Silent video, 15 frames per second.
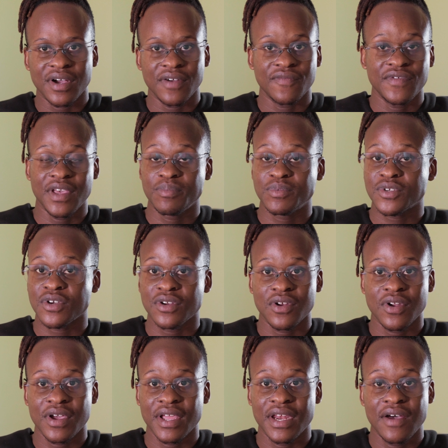I've yapped on
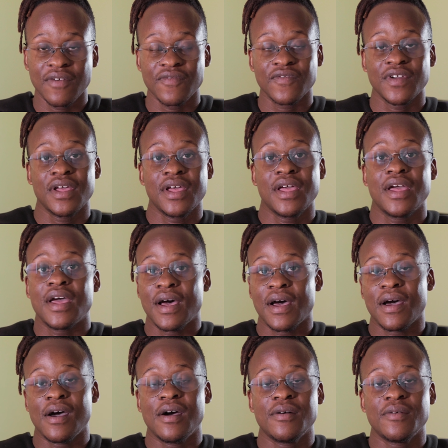long enough.
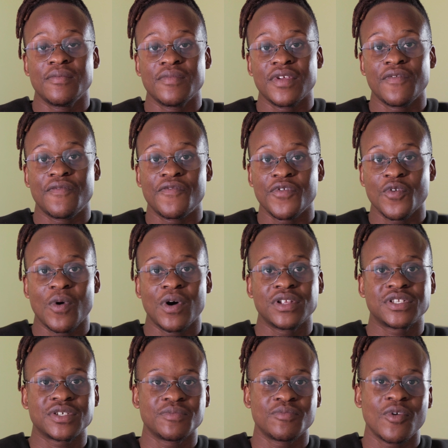If you
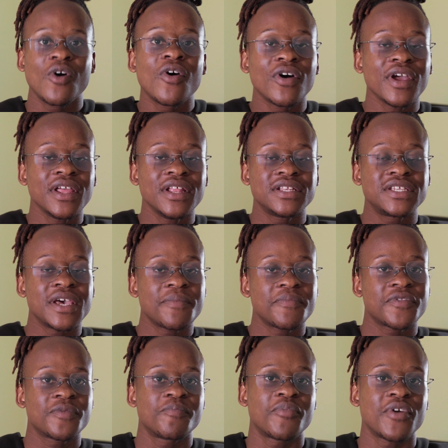want a more
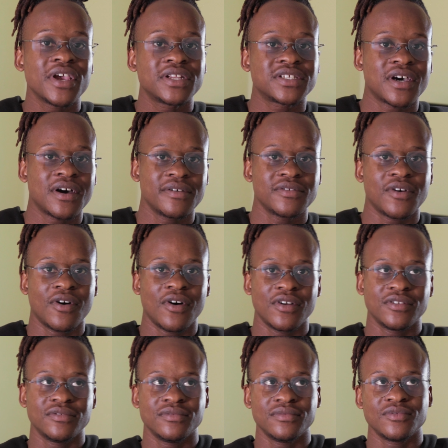in-depth breakdown
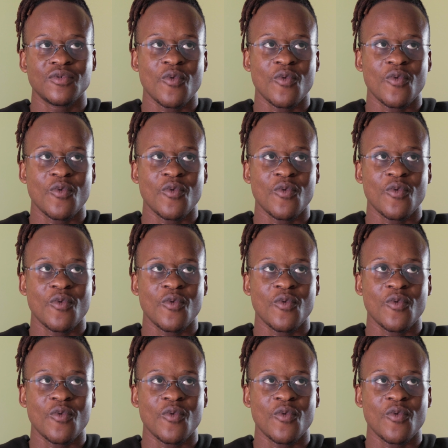on